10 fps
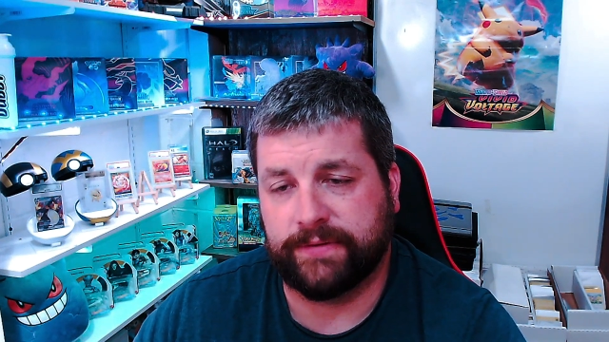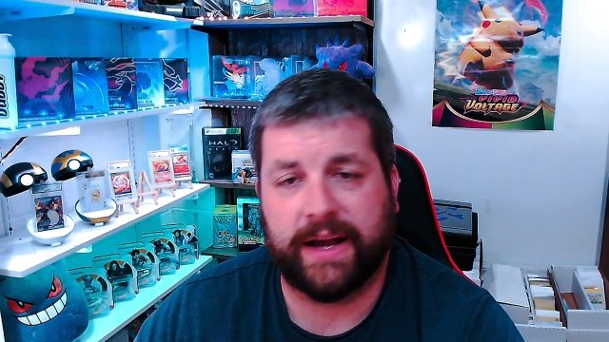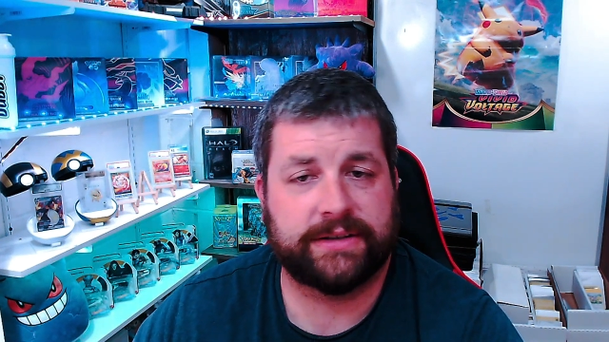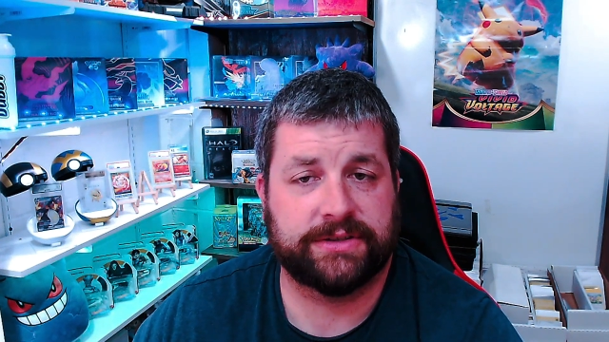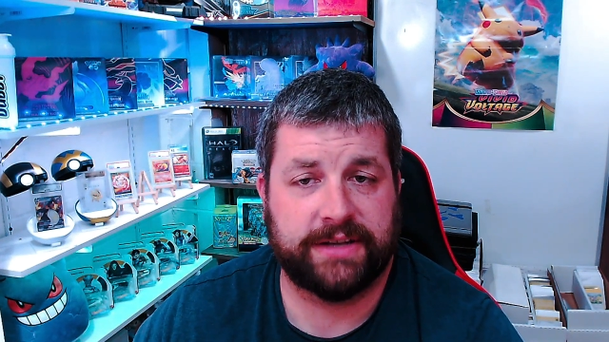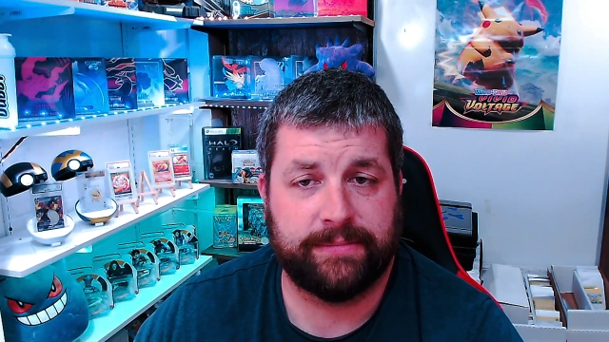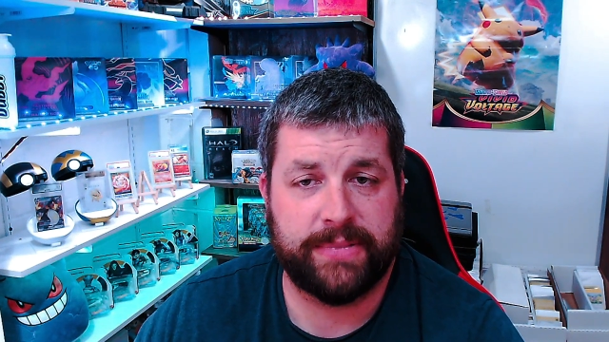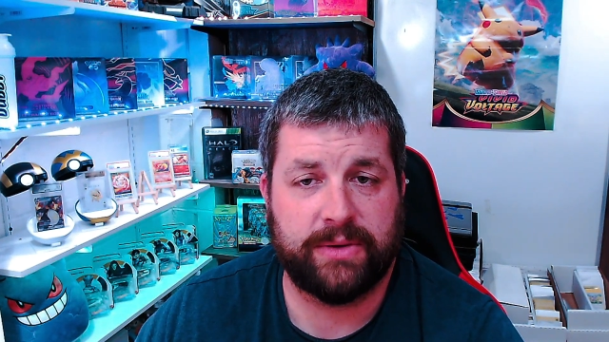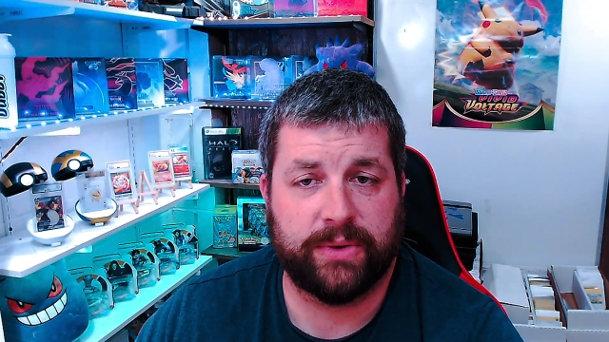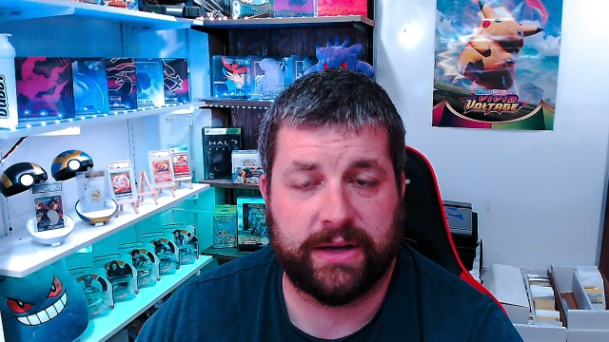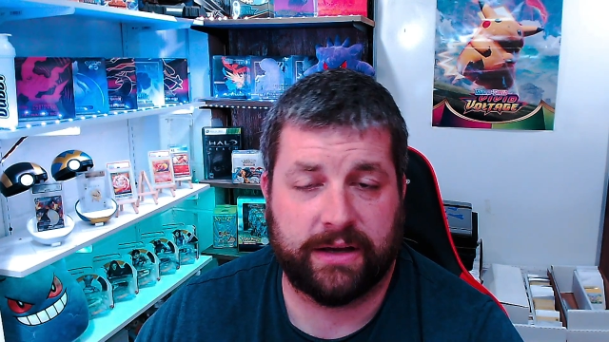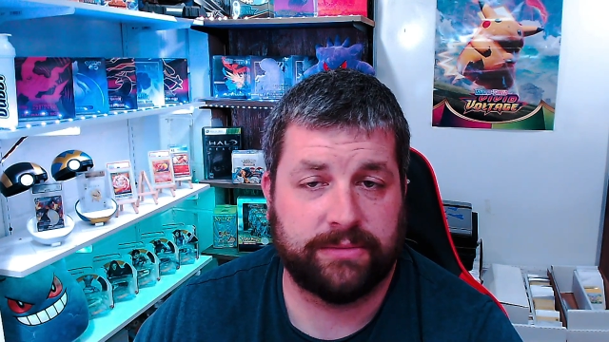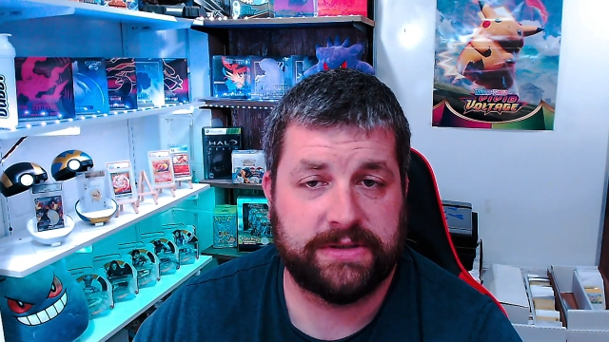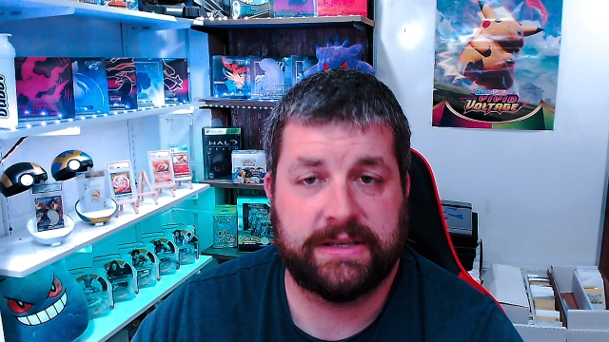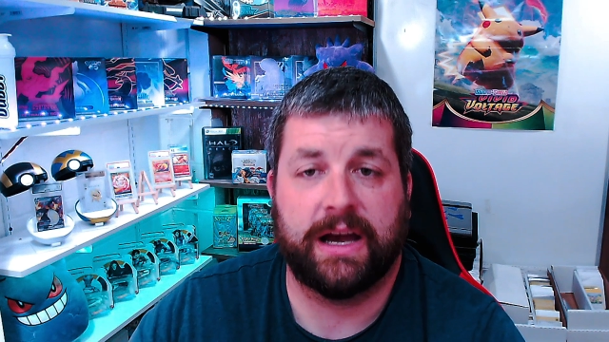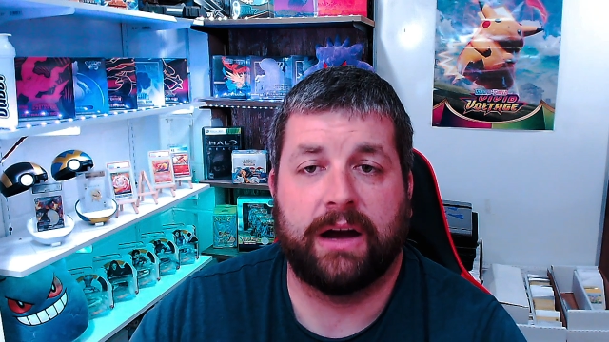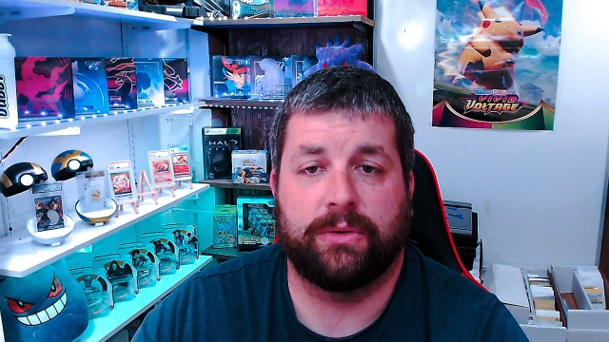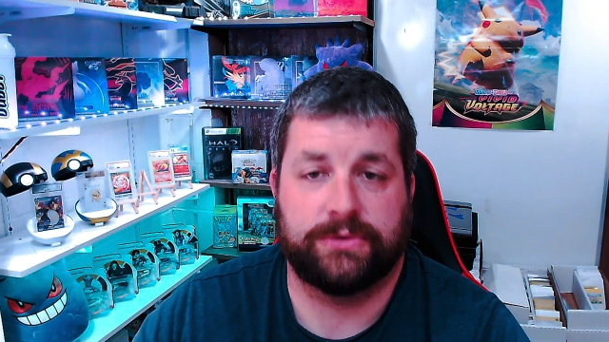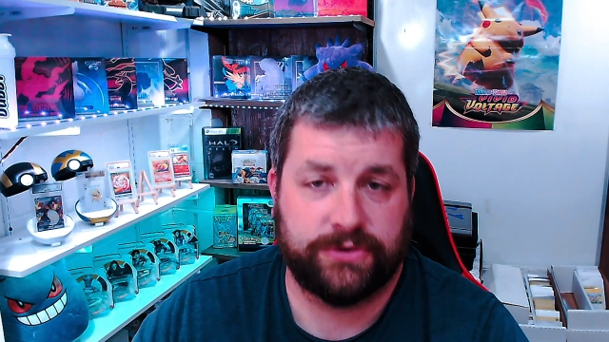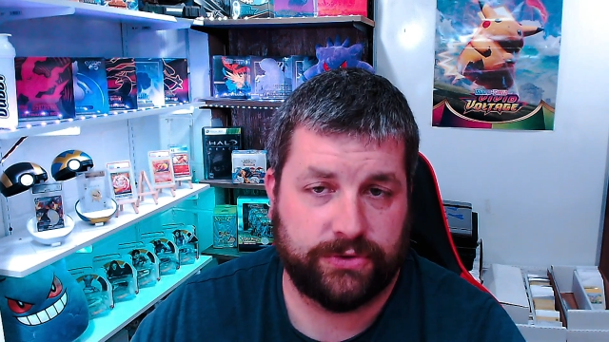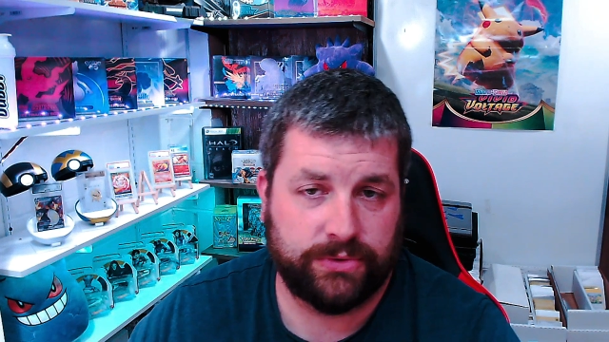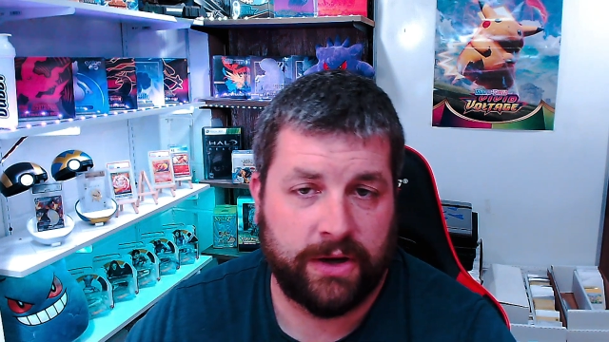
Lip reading: factors have been when it comes down to